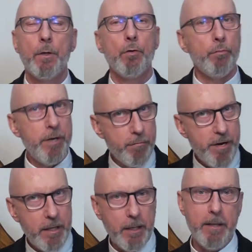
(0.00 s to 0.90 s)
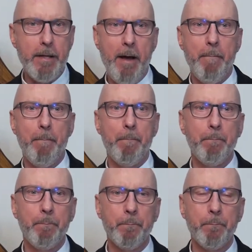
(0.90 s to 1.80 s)
We read in them,
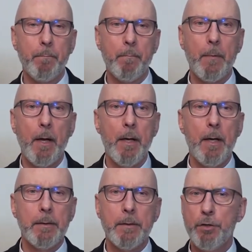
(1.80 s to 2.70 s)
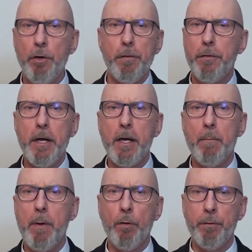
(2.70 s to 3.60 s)
"Don't think
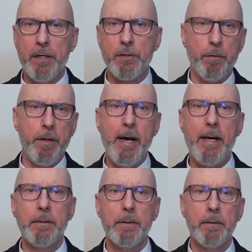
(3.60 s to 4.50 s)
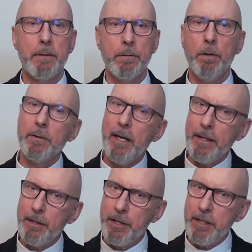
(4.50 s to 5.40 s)
about this or that. Don't
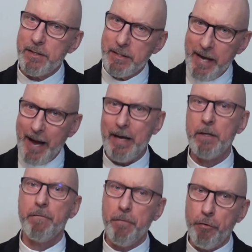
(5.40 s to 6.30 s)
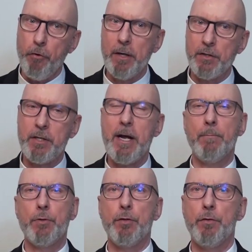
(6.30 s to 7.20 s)
let these negative thoughts
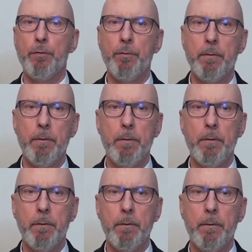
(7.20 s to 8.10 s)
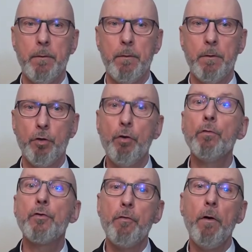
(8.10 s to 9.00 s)
come to you.
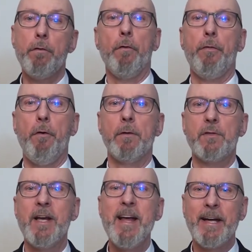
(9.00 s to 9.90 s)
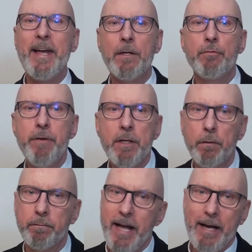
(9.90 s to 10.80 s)
Control your thoughts. Get rid
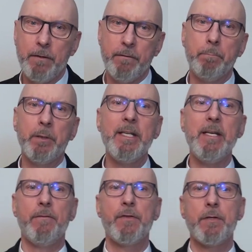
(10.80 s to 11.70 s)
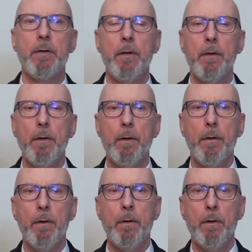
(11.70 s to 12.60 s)
of negative beliefs."
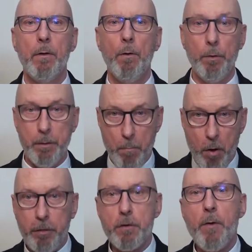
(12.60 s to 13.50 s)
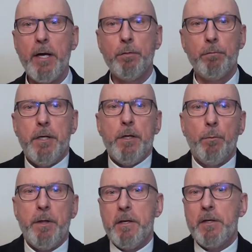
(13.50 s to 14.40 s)
Or the modern way to
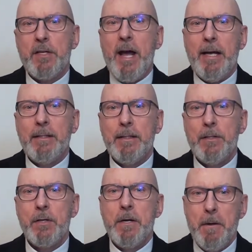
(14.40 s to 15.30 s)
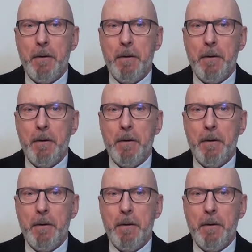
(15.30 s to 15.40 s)
deal with anxiety is,